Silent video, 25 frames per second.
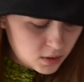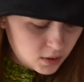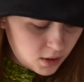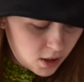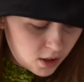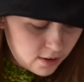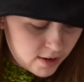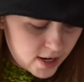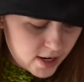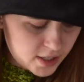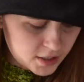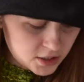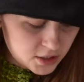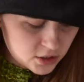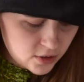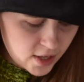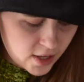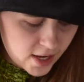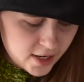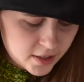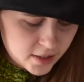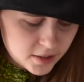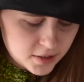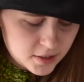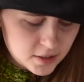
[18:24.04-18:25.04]
All right, so
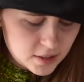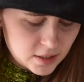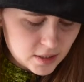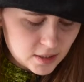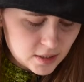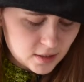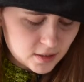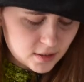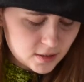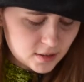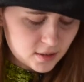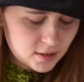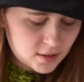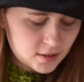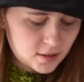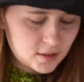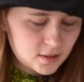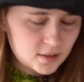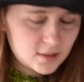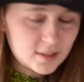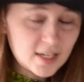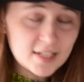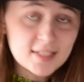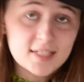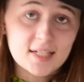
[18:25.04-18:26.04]
that's
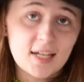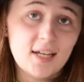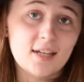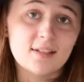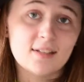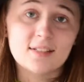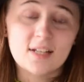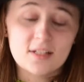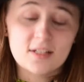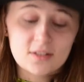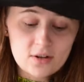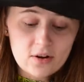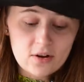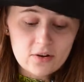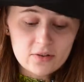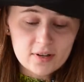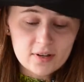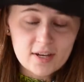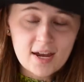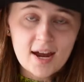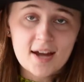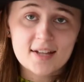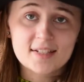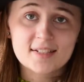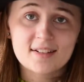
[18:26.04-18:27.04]
it. That's all the
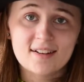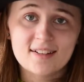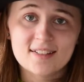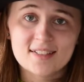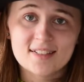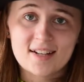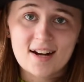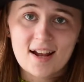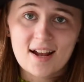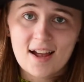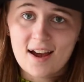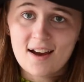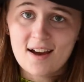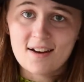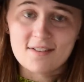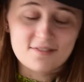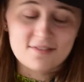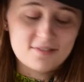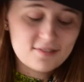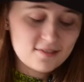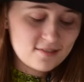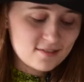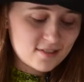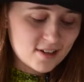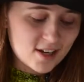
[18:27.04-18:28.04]
cast-ons that I have
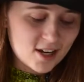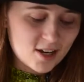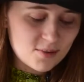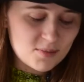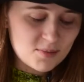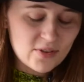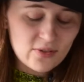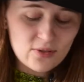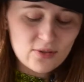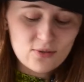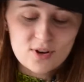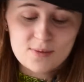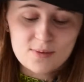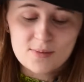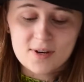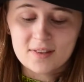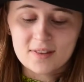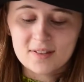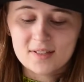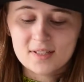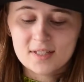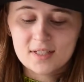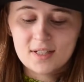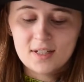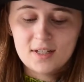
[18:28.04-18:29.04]
in 3
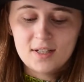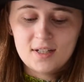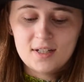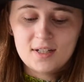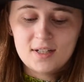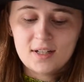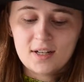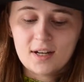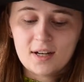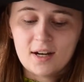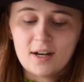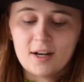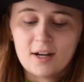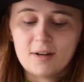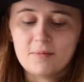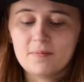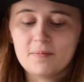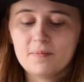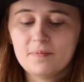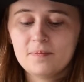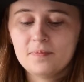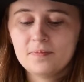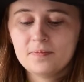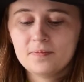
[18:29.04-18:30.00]
months, or